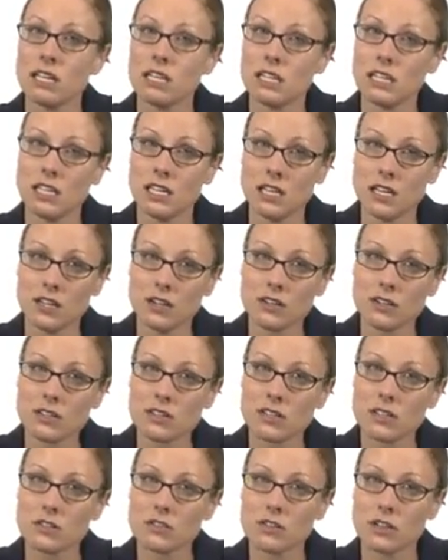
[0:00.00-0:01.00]
The gears
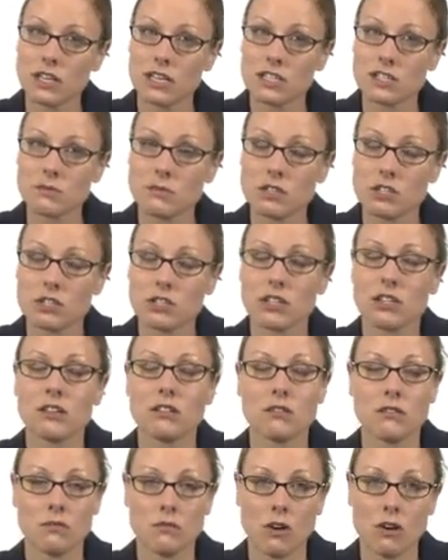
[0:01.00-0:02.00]
in the
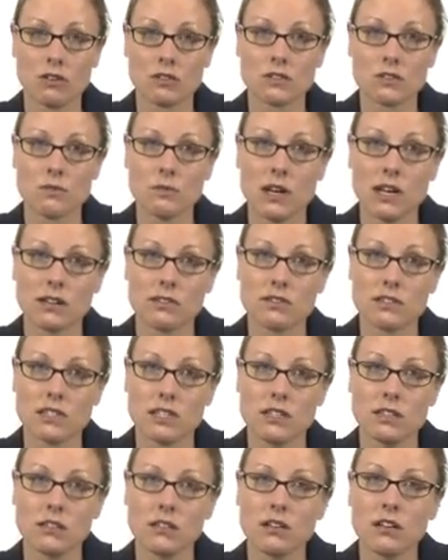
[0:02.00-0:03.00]
transmission, also made of
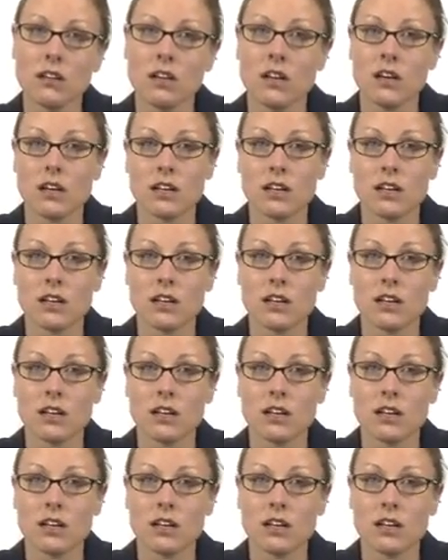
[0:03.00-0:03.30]
steel.